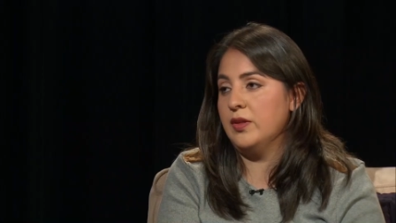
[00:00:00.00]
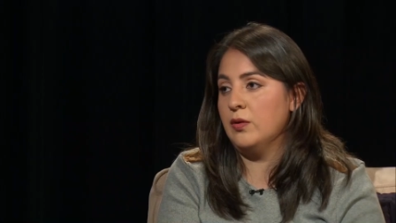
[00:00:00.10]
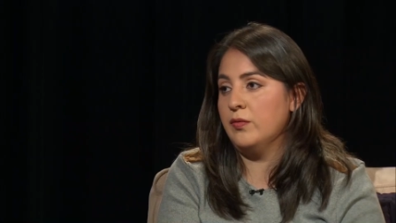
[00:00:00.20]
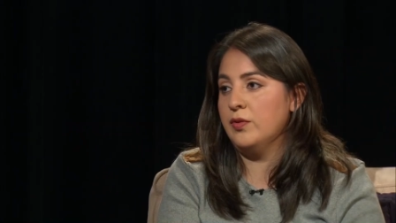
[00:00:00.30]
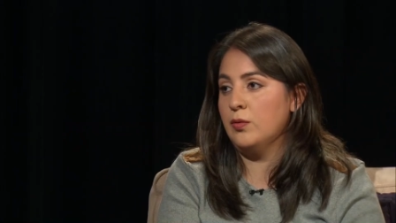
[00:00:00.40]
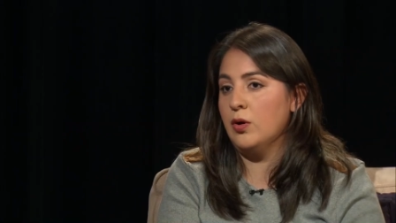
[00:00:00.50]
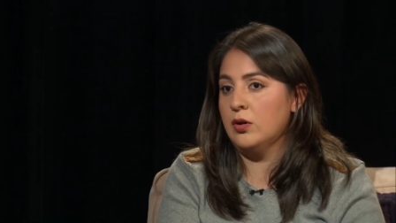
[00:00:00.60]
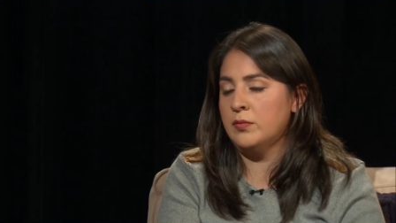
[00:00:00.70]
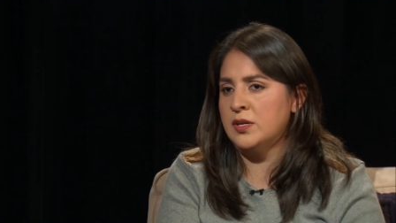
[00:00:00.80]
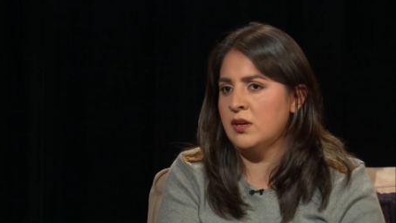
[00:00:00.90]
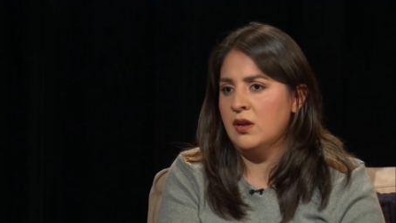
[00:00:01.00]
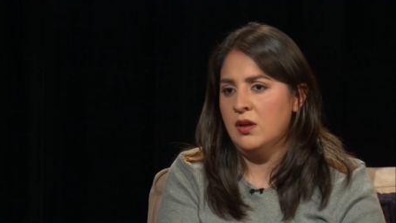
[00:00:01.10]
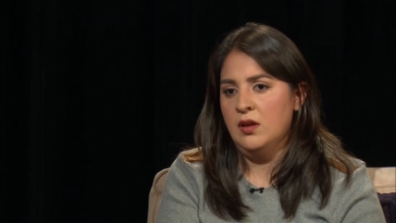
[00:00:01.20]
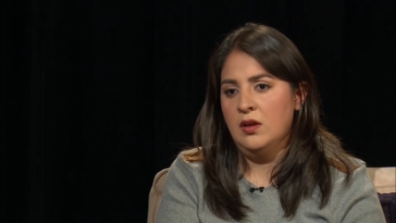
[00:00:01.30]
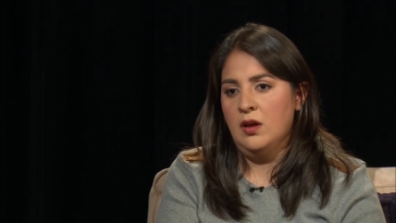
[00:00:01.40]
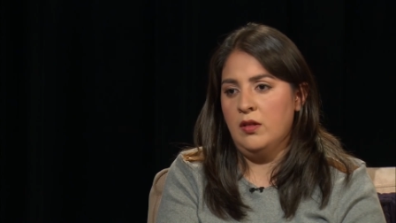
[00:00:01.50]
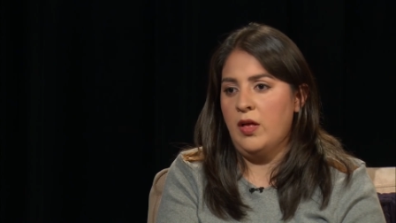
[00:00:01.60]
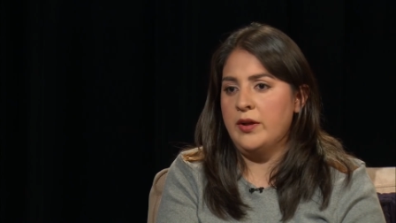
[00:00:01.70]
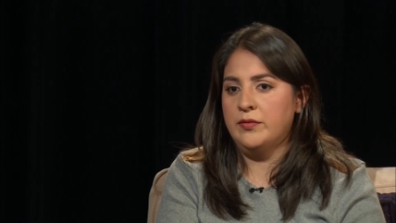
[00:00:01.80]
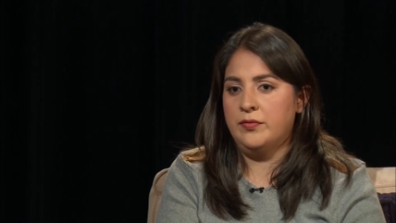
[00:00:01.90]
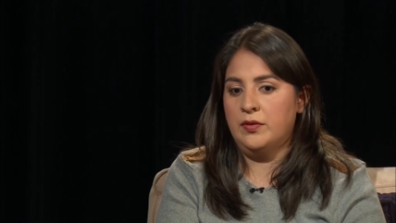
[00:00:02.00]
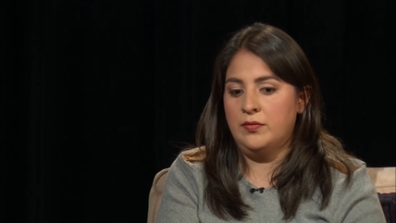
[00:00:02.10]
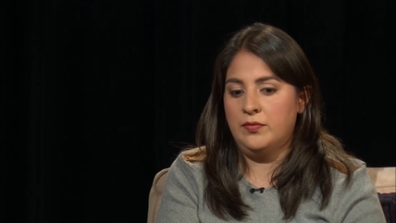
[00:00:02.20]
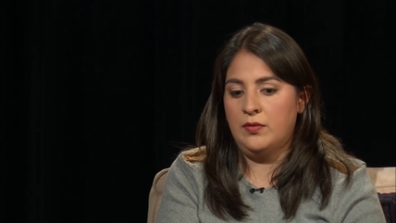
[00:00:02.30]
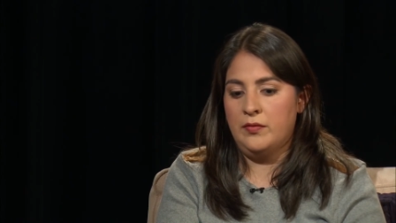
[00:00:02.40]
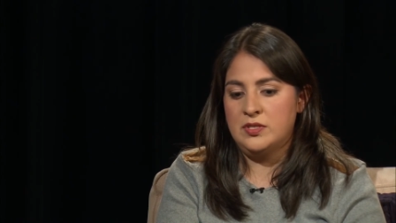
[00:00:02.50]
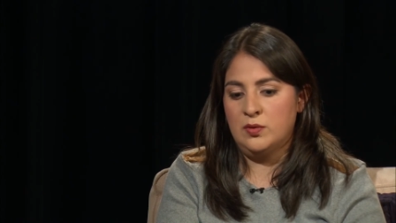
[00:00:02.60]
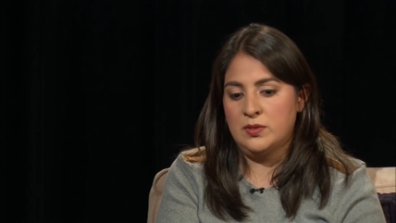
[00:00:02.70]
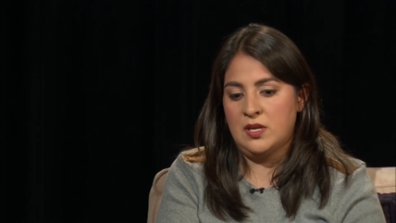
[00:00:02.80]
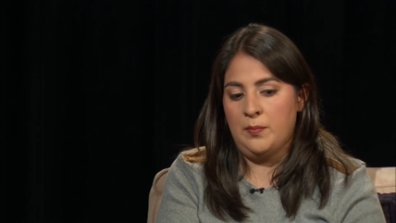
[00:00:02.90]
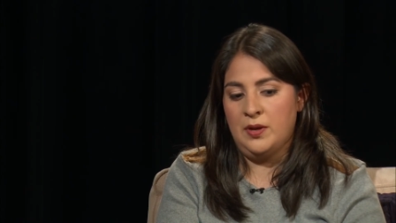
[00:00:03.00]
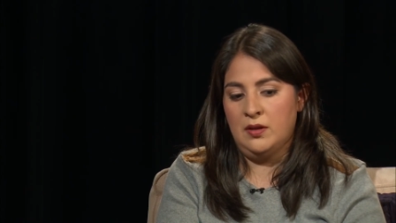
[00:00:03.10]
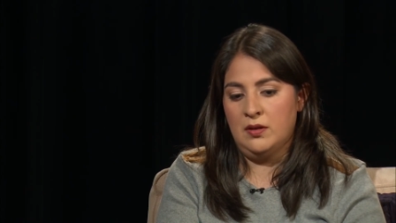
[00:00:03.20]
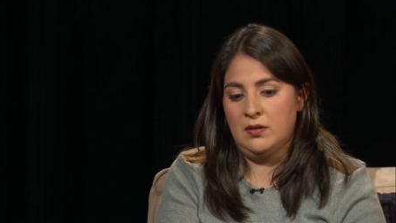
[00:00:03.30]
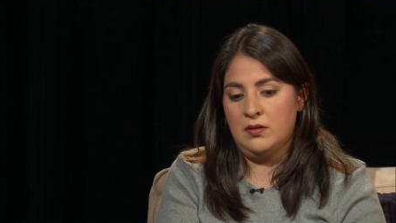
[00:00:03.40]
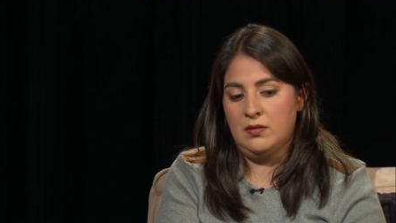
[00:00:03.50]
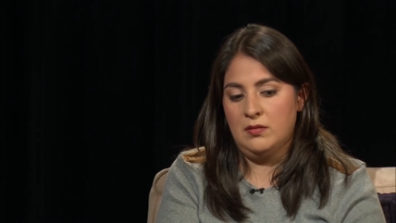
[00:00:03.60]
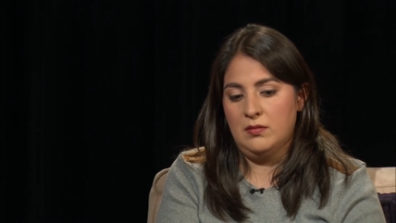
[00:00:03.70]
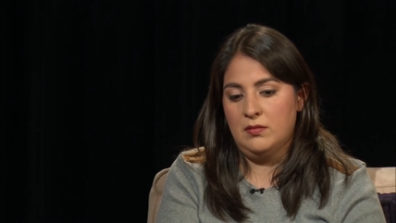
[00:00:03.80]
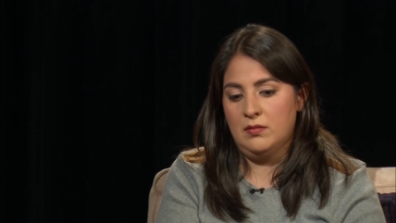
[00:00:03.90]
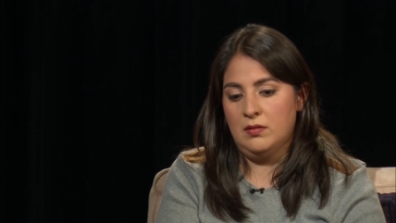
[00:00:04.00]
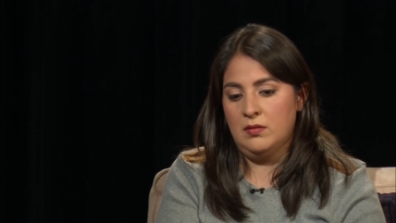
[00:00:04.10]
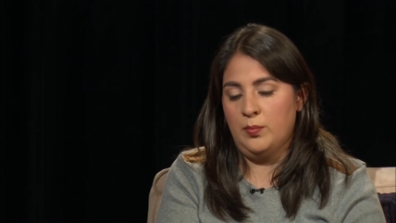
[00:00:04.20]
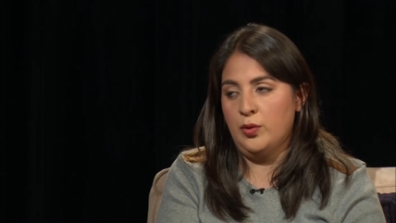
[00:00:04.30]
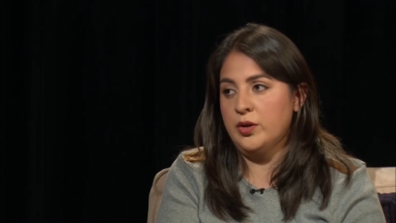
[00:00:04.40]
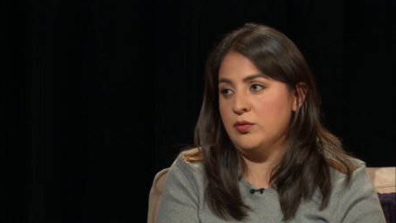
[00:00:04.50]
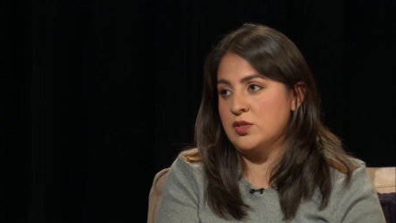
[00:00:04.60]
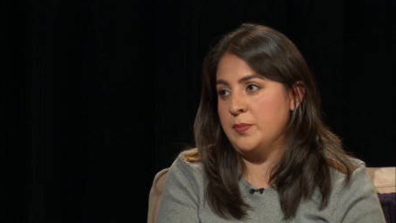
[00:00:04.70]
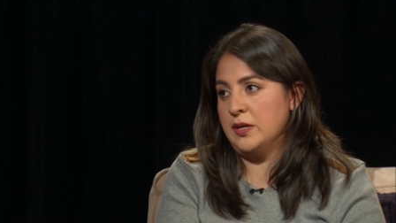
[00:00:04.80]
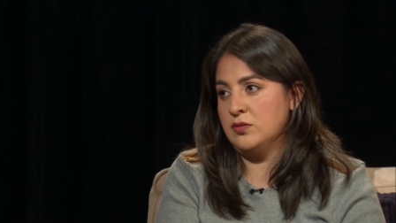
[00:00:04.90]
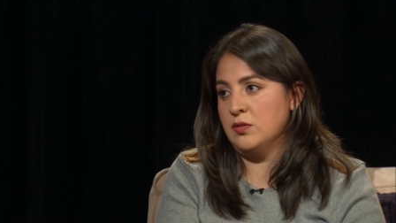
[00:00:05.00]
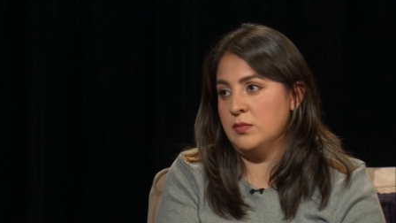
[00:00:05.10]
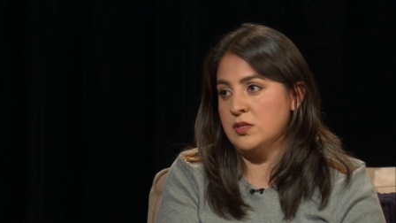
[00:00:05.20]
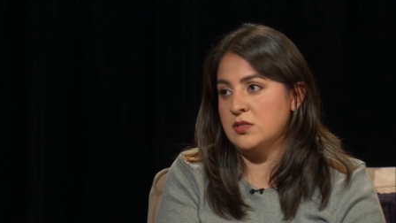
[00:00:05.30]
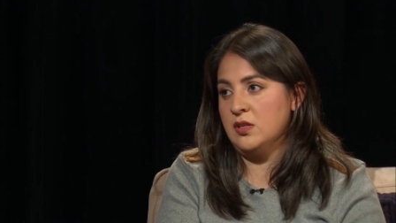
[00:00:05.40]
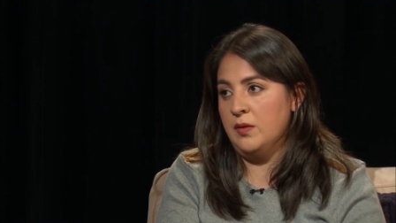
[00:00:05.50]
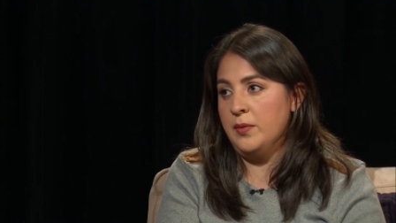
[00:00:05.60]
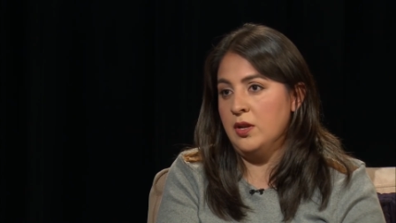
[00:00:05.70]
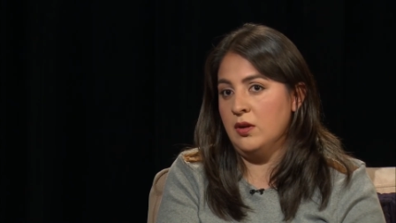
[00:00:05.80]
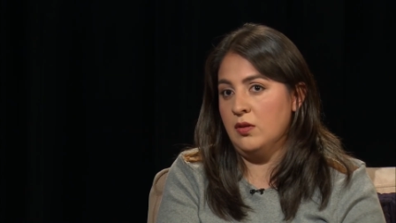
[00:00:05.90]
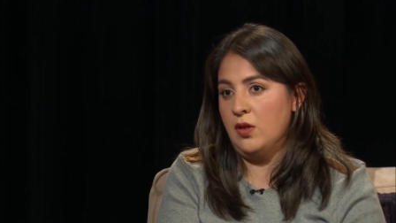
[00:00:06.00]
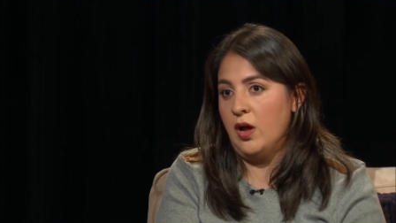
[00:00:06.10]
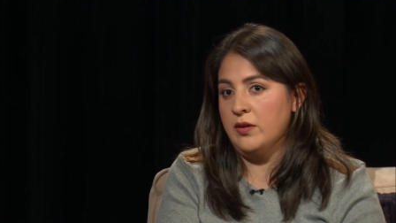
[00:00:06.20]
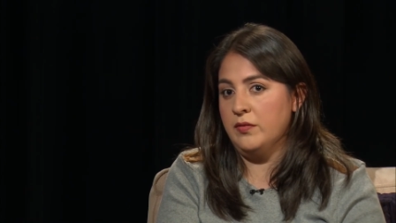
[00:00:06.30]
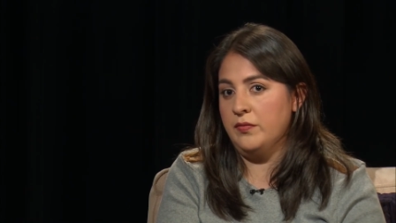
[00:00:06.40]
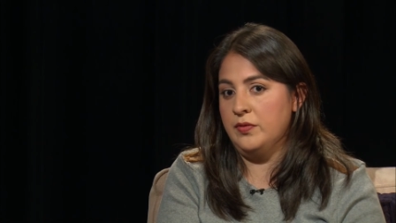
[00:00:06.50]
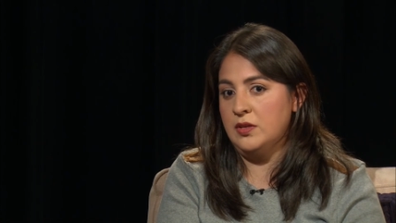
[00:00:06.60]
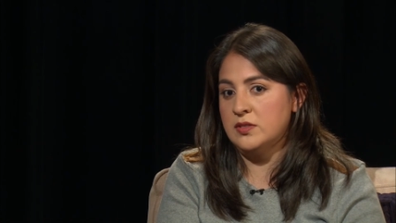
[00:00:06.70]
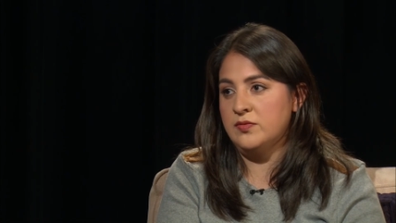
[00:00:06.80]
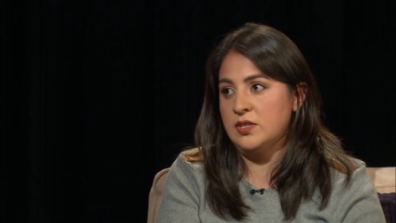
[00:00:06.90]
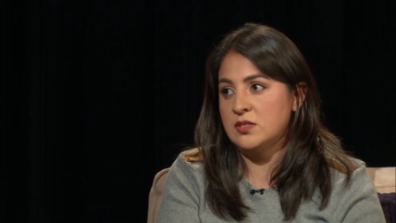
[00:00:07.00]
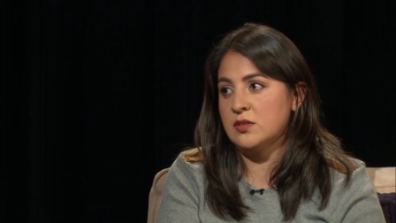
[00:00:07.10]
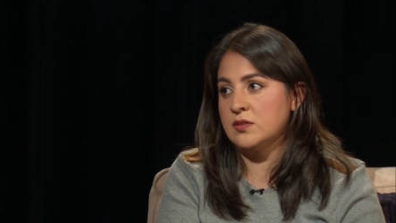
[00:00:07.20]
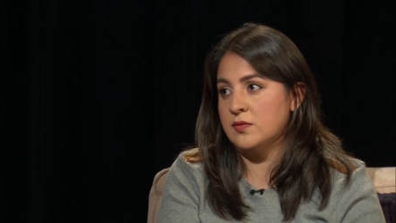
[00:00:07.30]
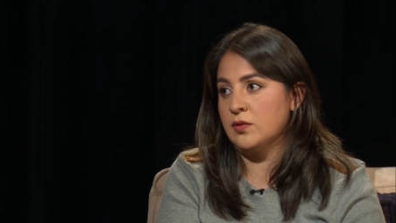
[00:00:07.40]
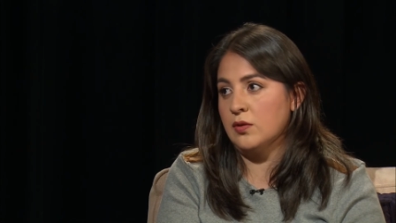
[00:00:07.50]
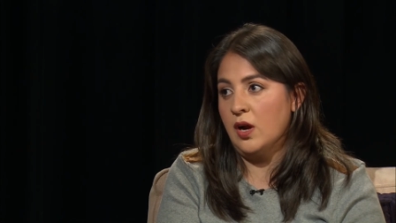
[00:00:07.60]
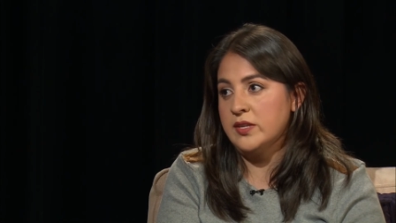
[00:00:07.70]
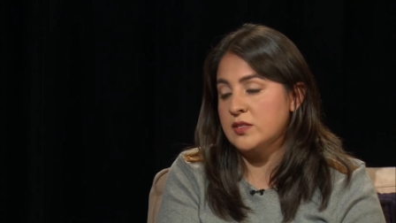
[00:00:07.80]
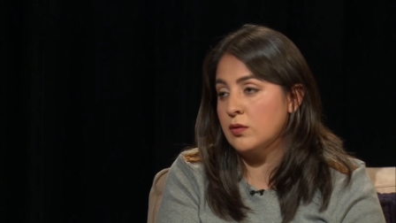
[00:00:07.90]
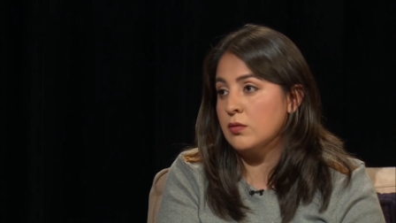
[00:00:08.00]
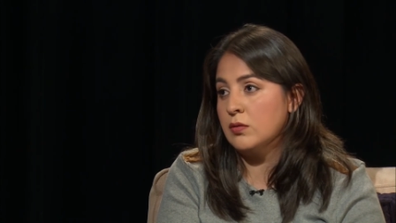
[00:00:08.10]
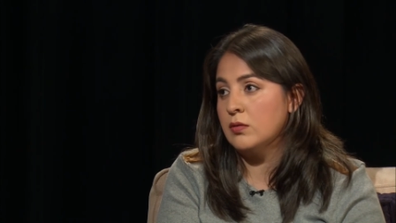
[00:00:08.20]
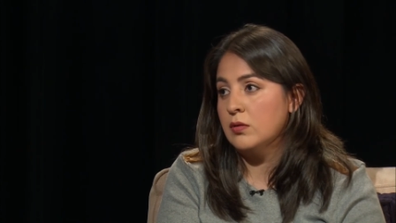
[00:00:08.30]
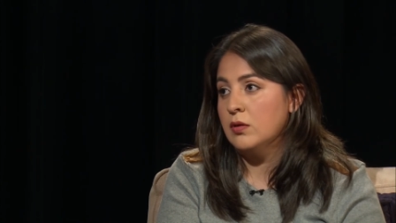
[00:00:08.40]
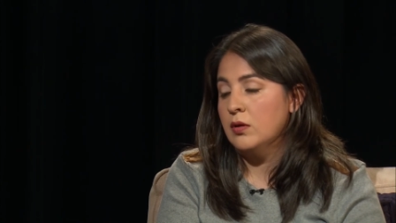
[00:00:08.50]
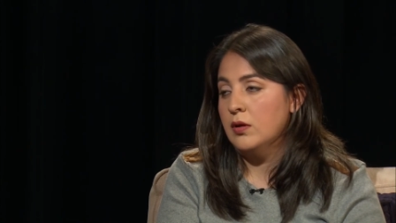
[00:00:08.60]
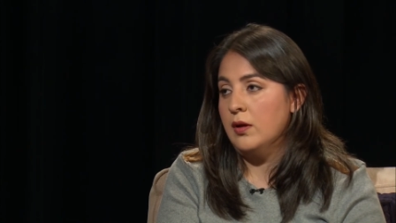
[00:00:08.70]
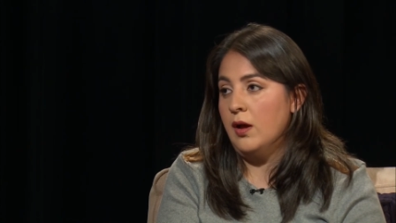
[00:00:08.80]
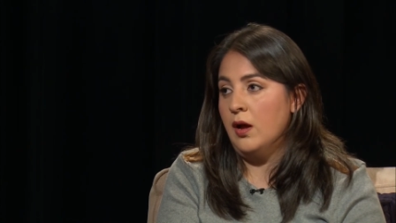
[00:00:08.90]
they don't feel welcomed, and a lot of, of obviously what's happening on and the political spectrum is limiting a lot of these visas for high-skilled mm.